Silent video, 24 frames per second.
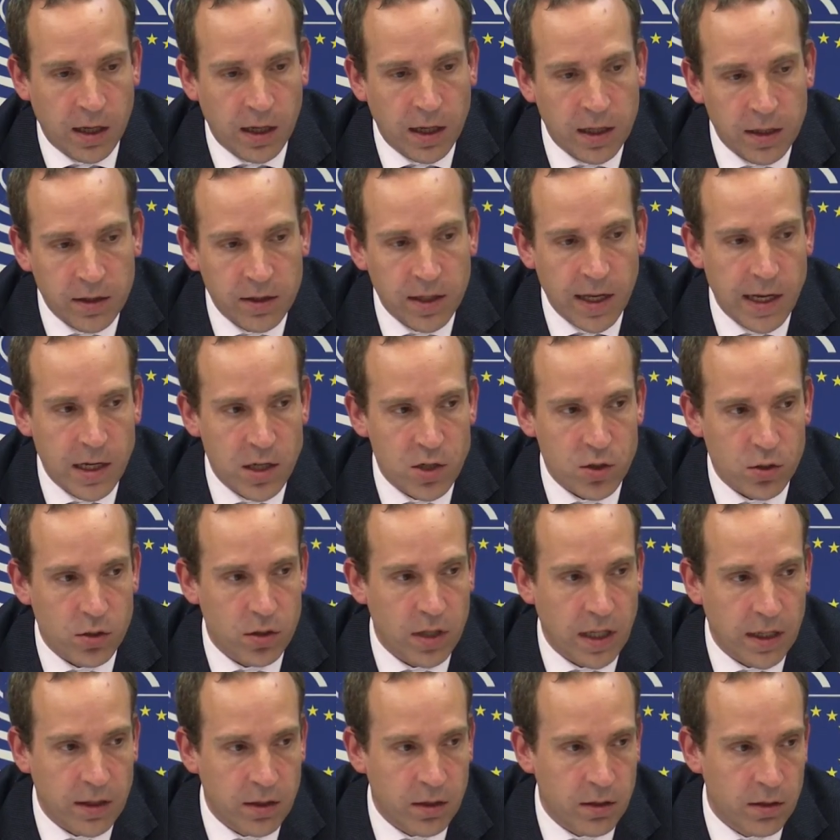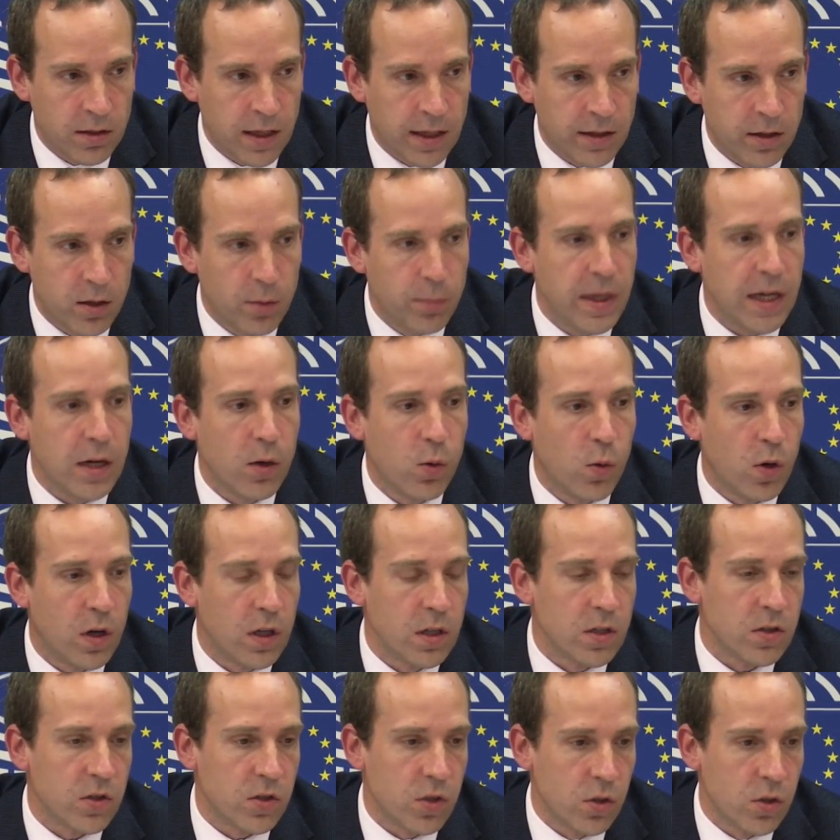in danger than the bigger ones.